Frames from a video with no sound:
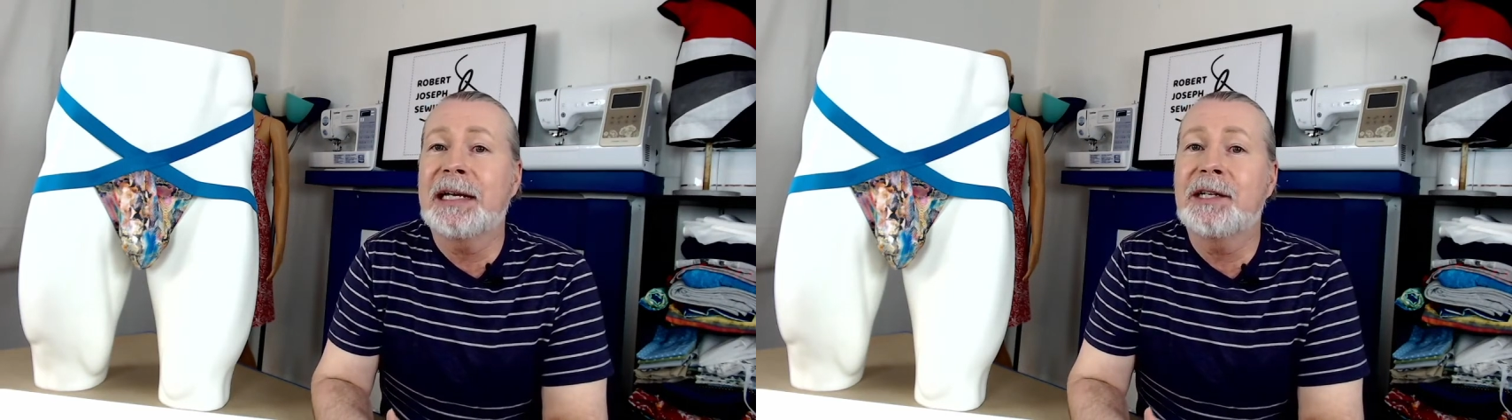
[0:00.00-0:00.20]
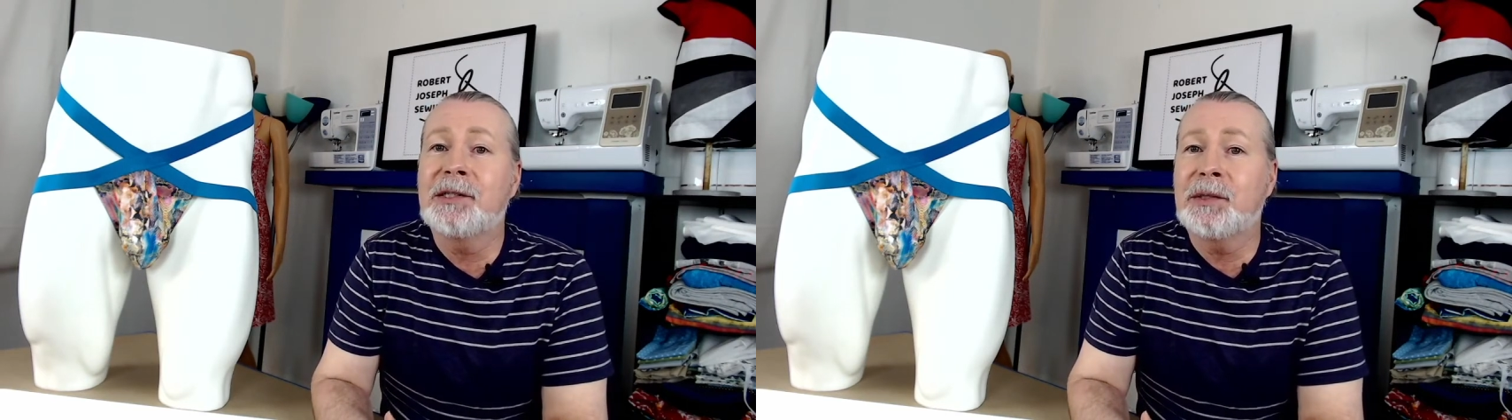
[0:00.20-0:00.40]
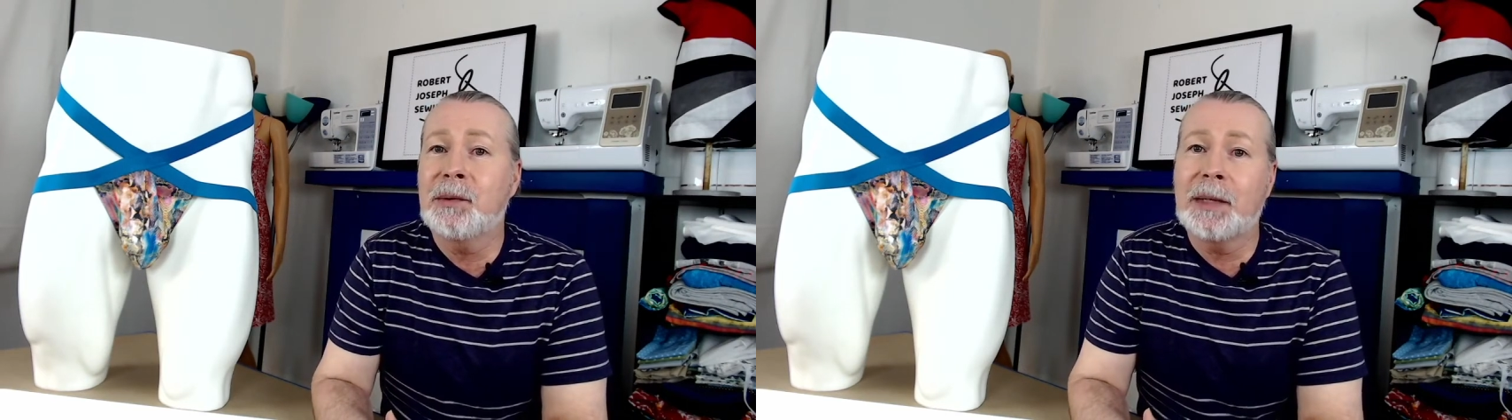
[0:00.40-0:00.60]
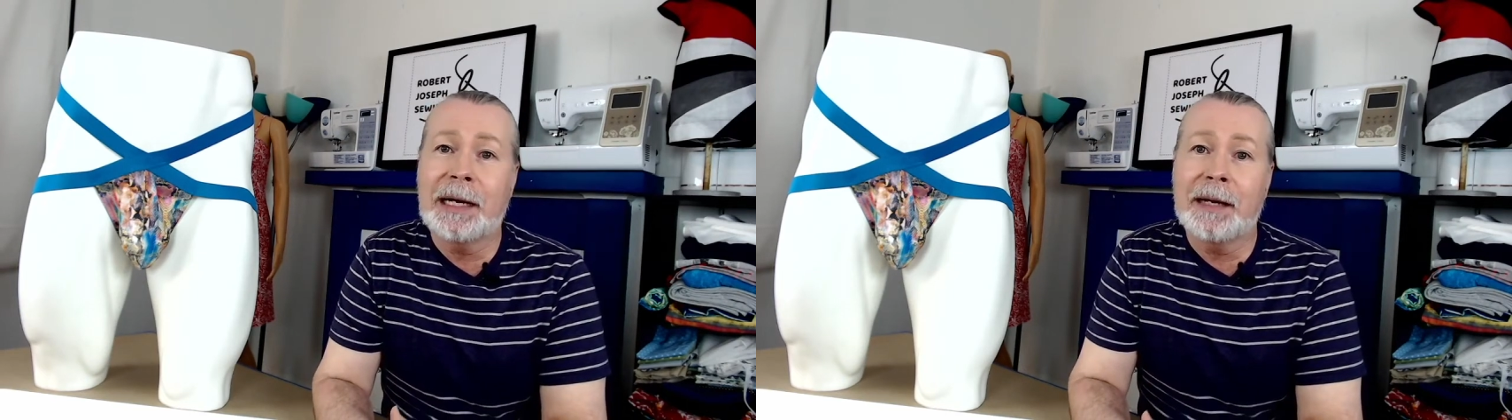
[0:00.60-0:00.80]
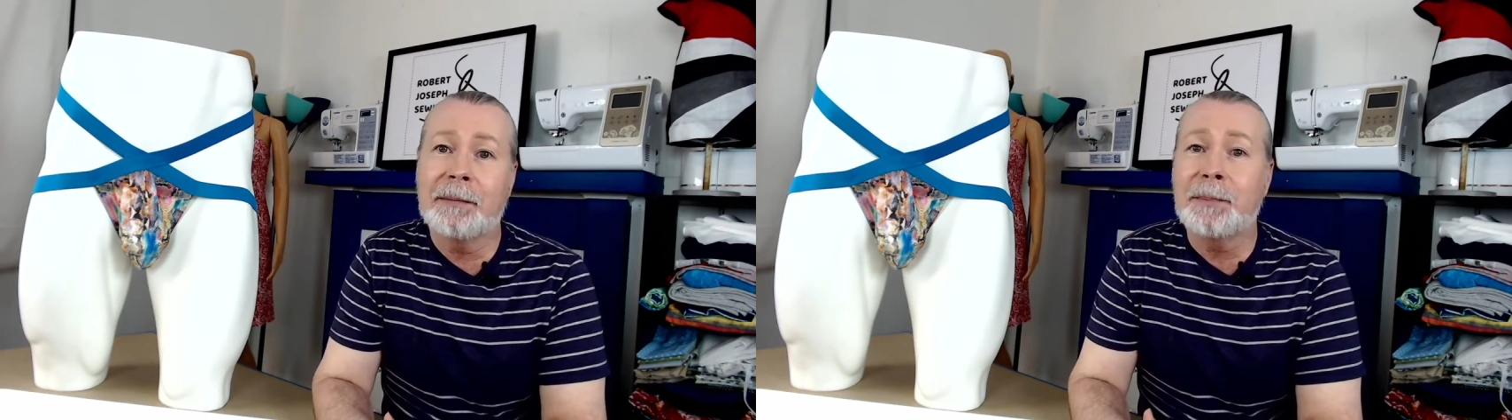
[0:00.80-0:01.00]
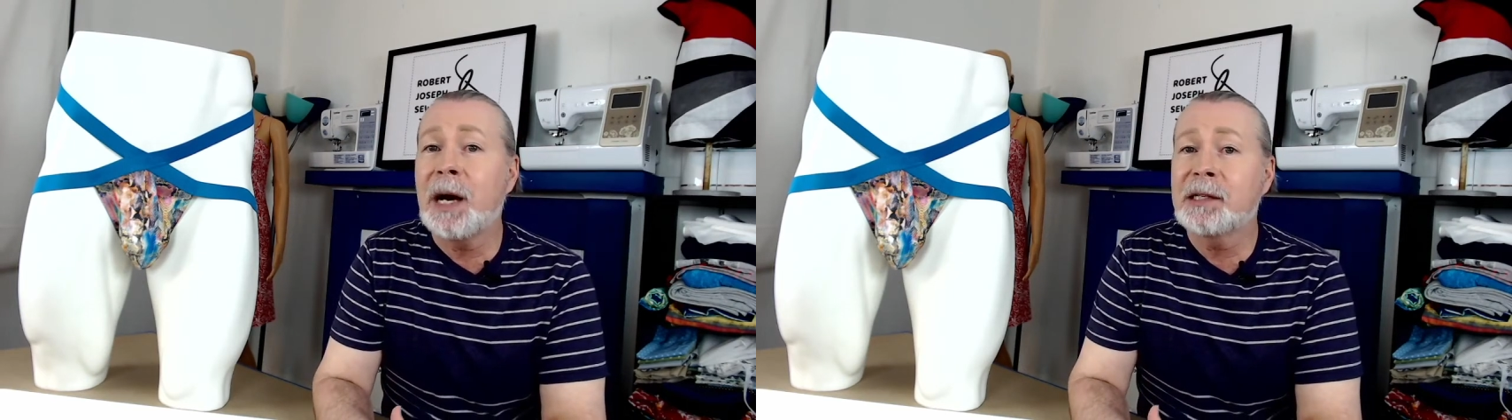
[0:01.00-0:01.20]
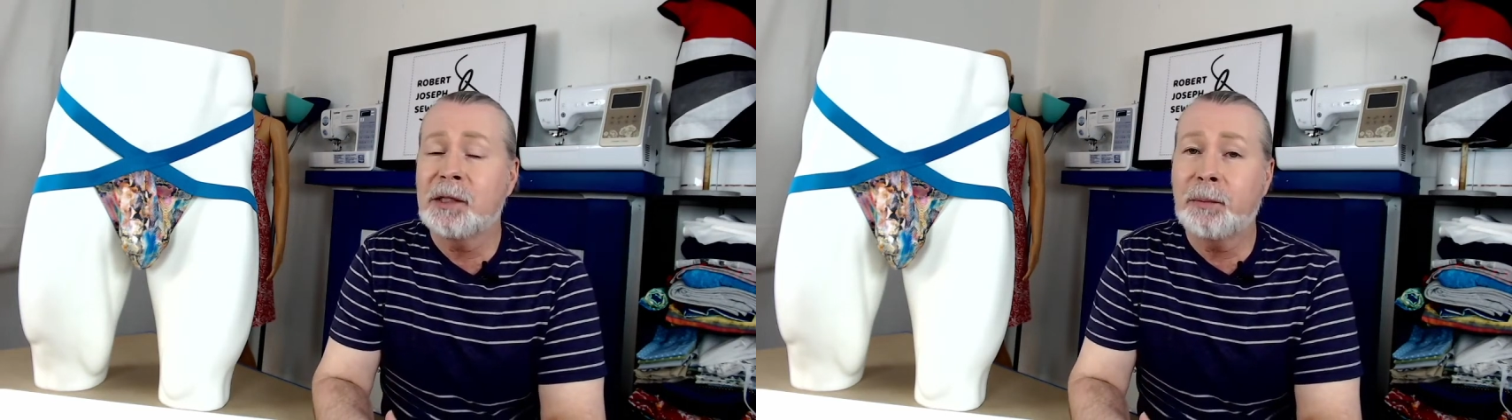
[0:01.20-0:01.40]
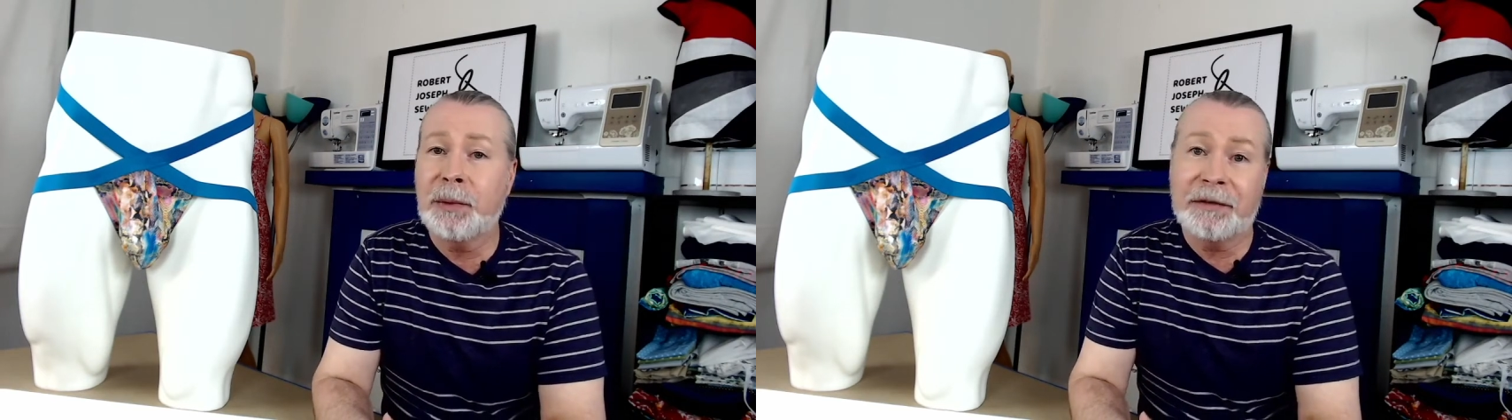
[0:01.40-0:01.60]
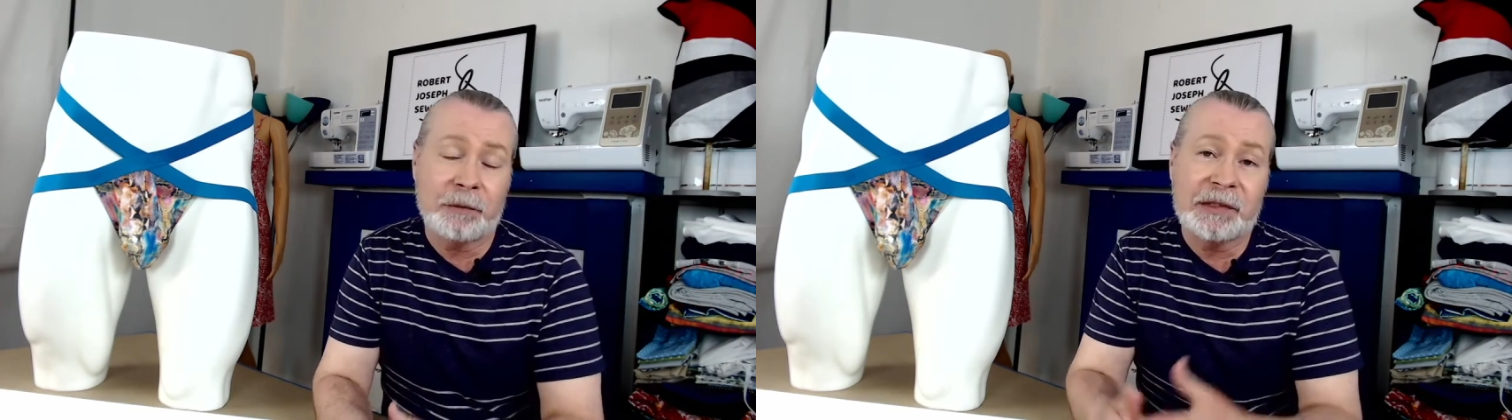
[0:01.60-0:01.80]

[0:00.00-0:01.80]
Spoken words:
into a boxer brief,